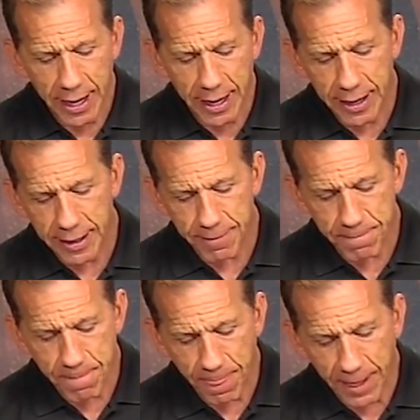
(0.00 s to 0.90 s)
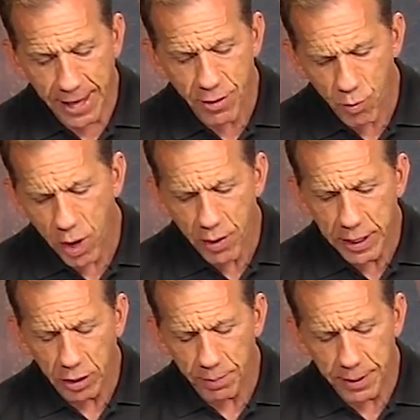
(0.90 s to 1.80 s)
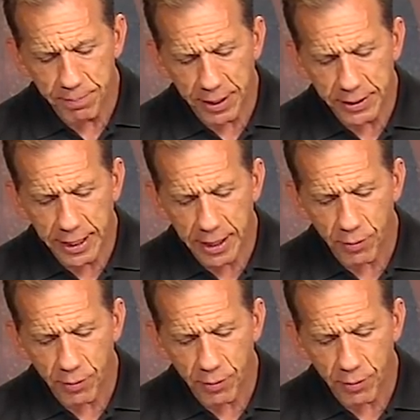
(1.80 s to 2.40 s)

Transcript: Um, and they're wearing a little bit, but uh,